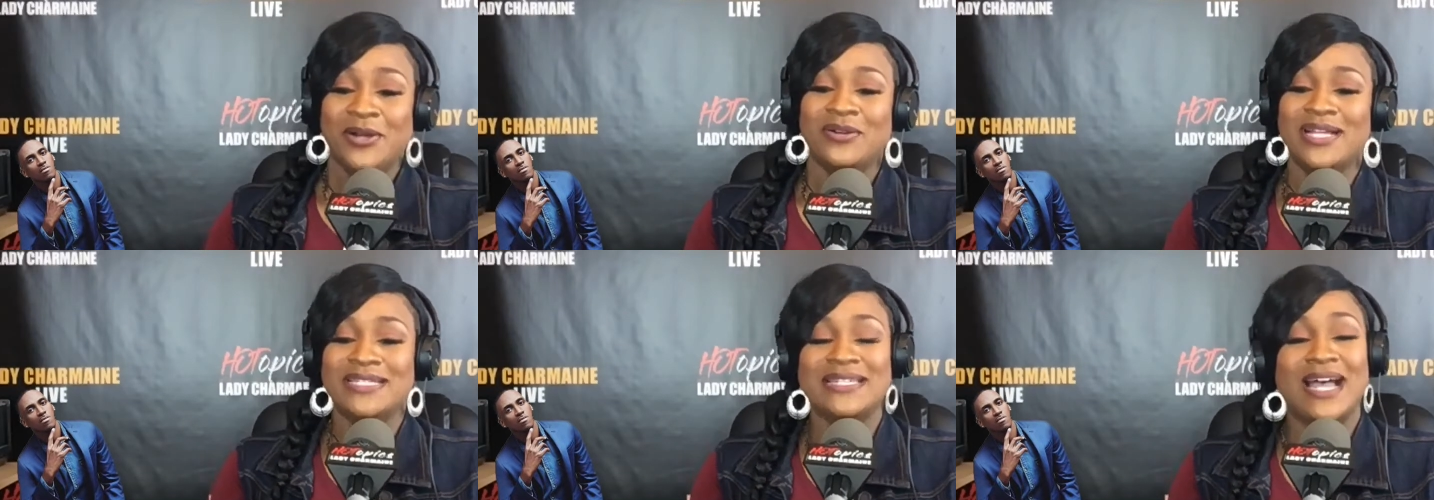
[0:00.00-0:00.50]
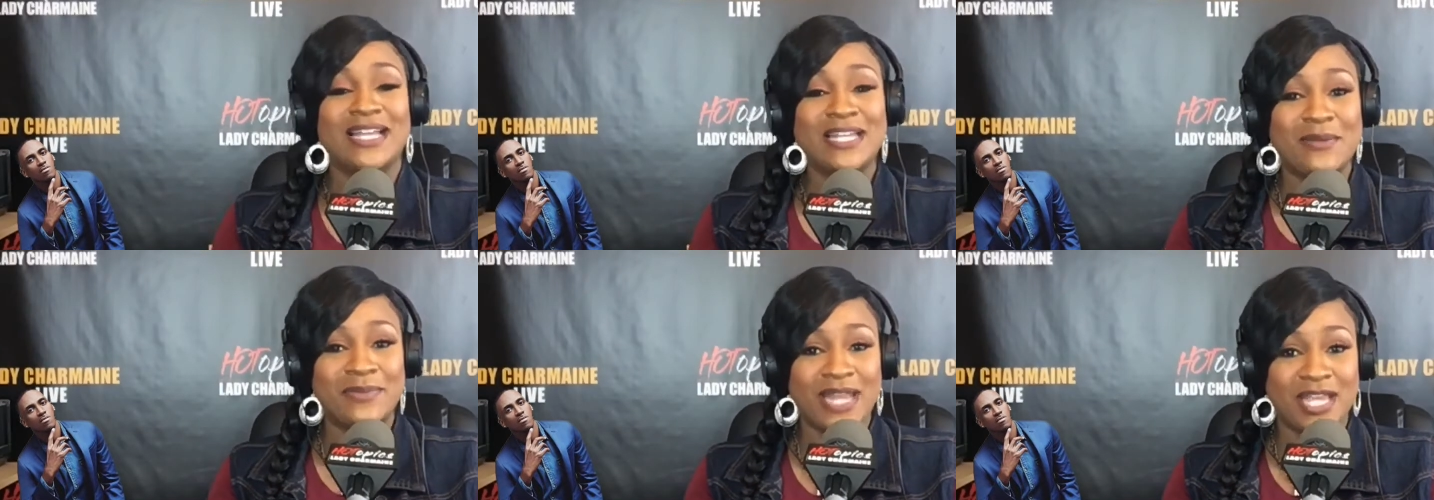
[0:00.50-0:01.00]
Speaker 1: who has nine
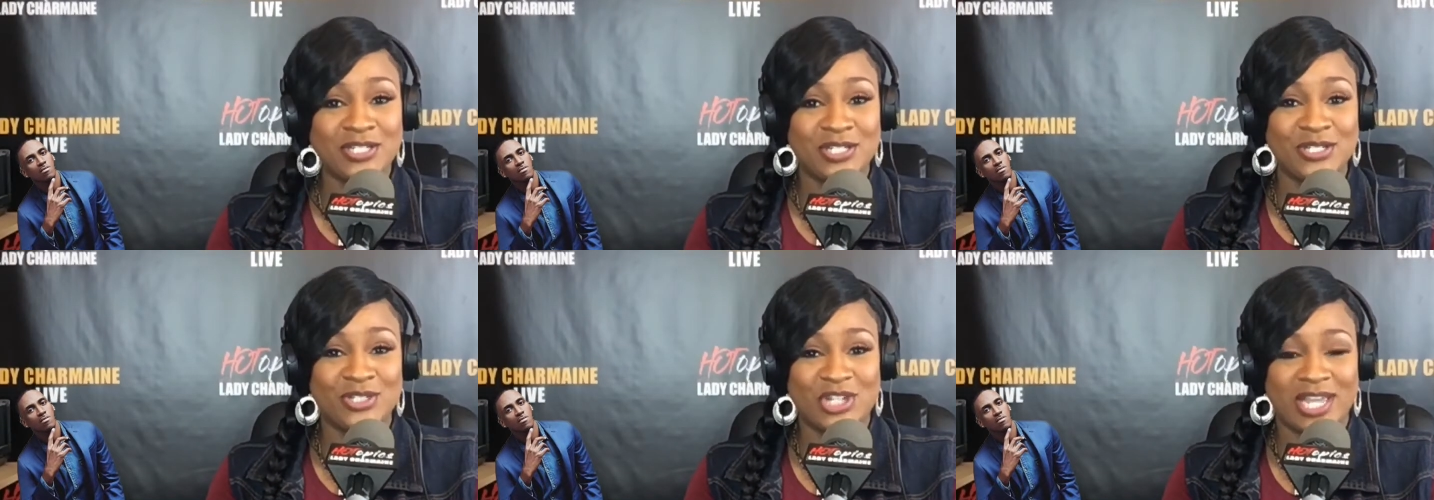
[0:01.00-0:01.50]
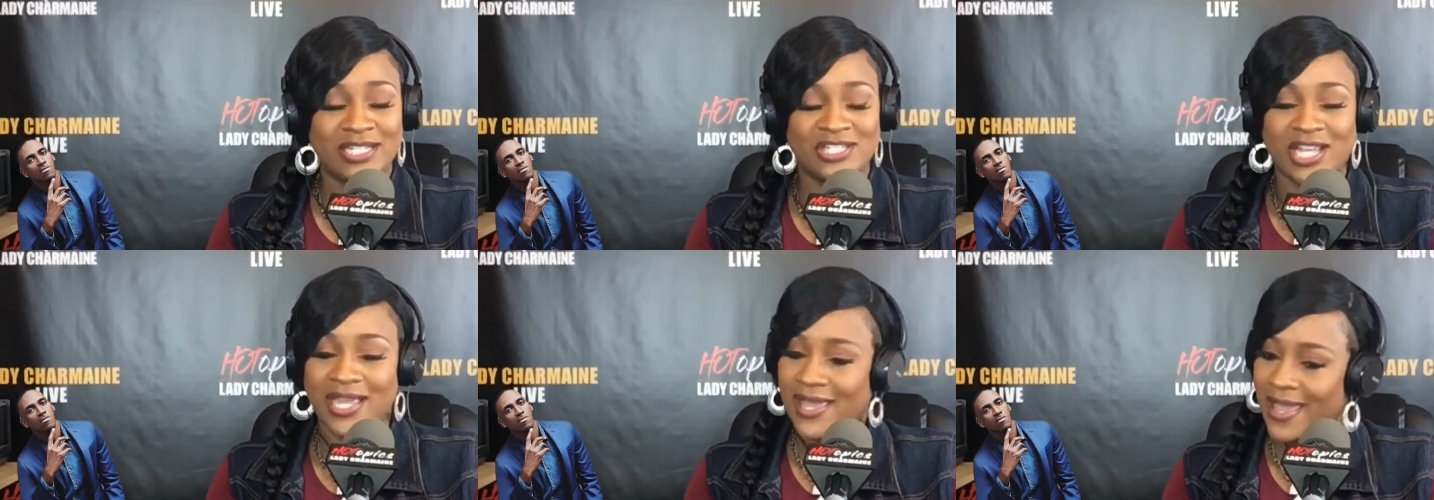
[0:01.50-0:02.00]
nominations,
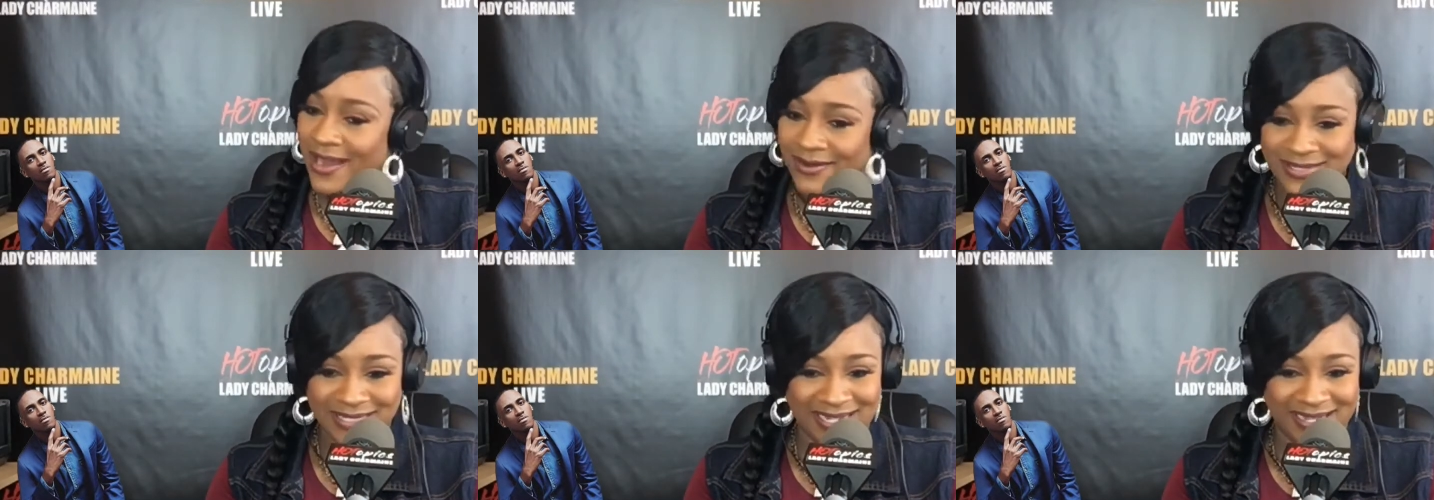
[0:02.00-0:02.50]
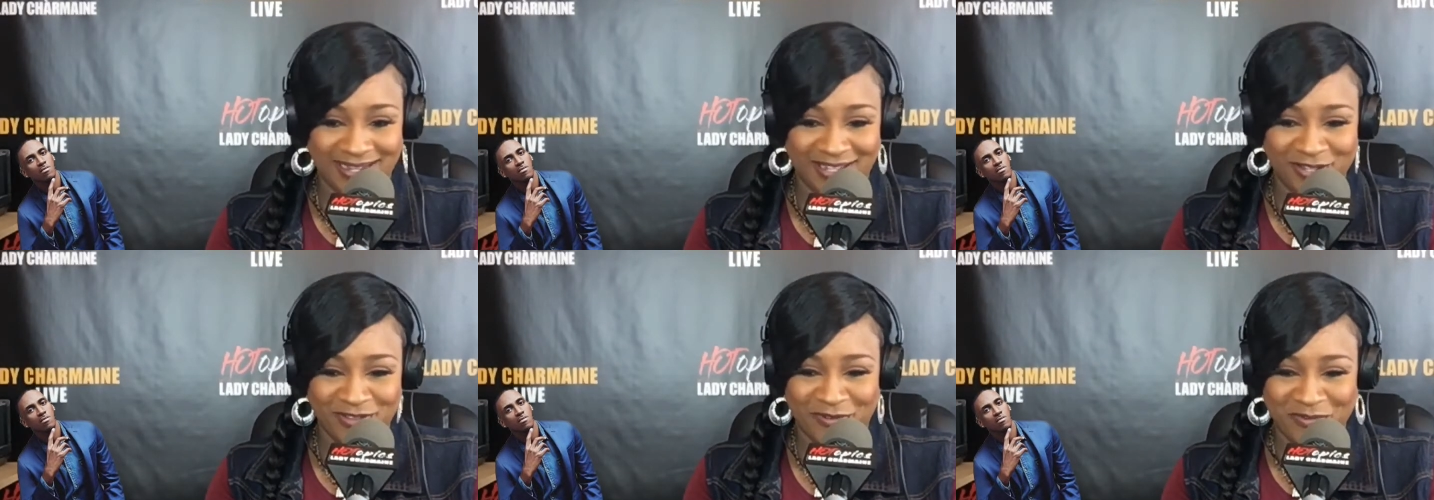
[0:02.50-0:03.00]
JJ mm. Hairston in
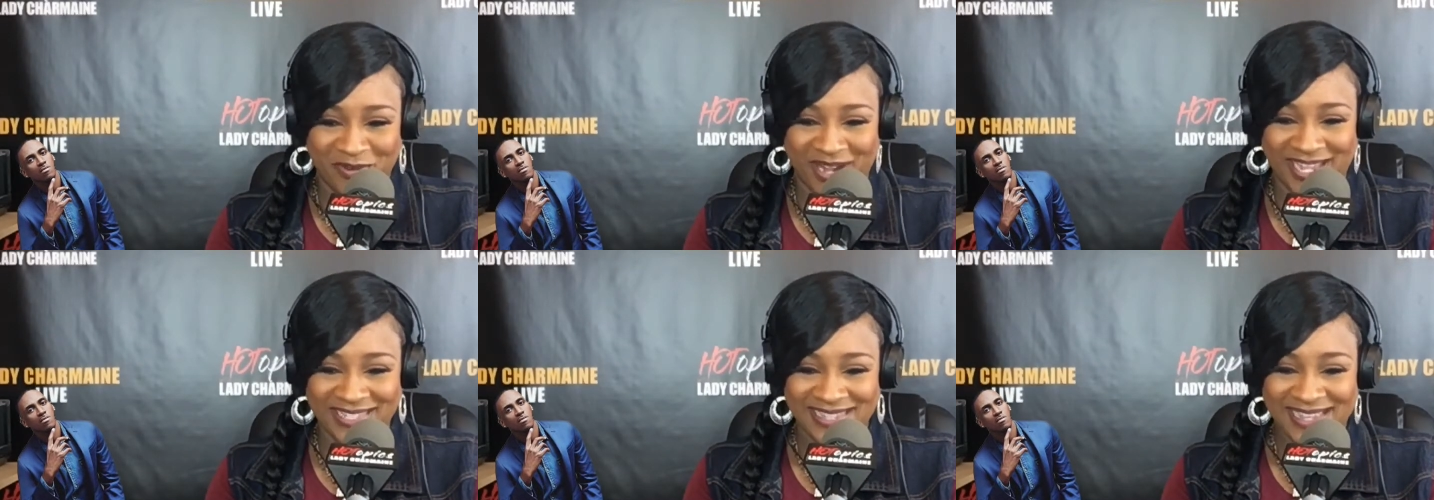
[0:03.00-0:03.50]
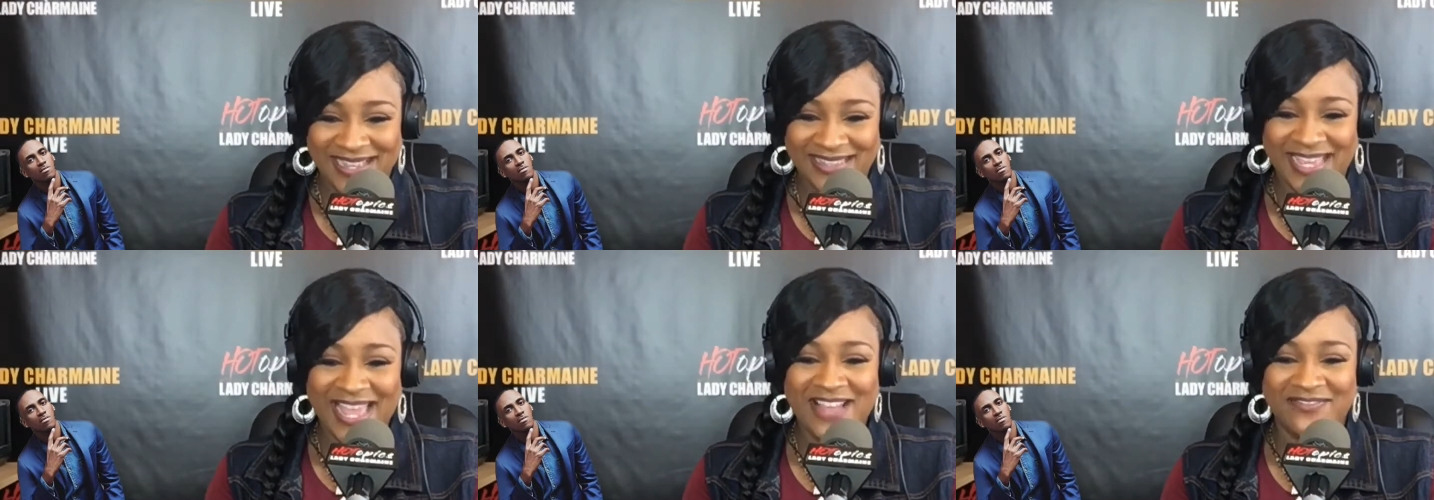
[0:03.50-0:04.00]
Youthful Praise,
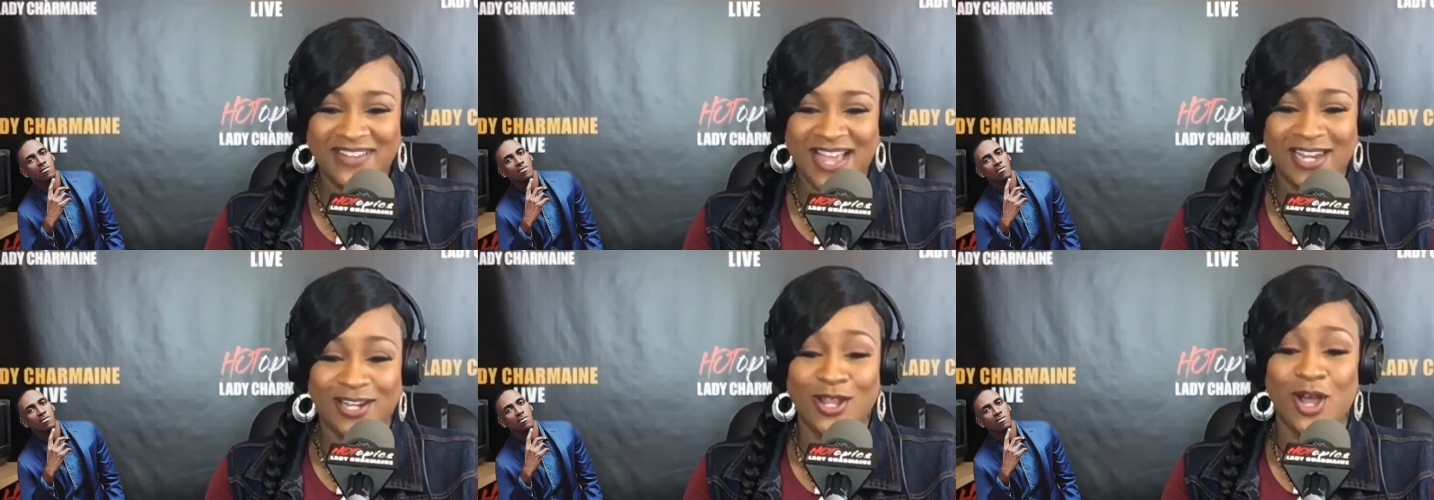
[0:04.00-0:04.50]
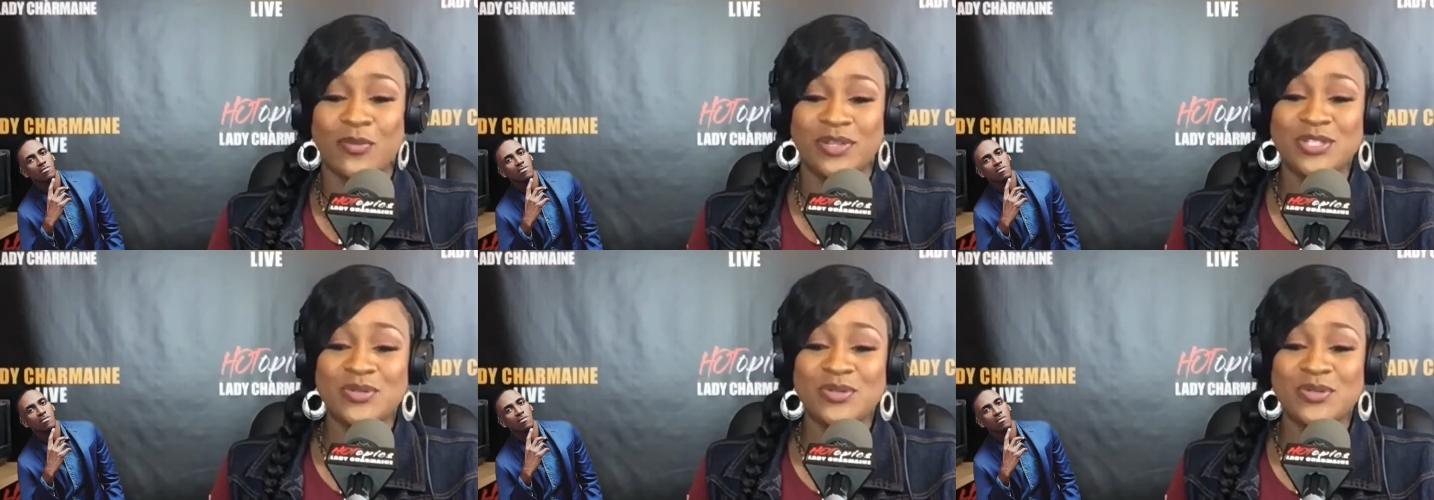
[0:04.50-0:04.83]
they have nine, along with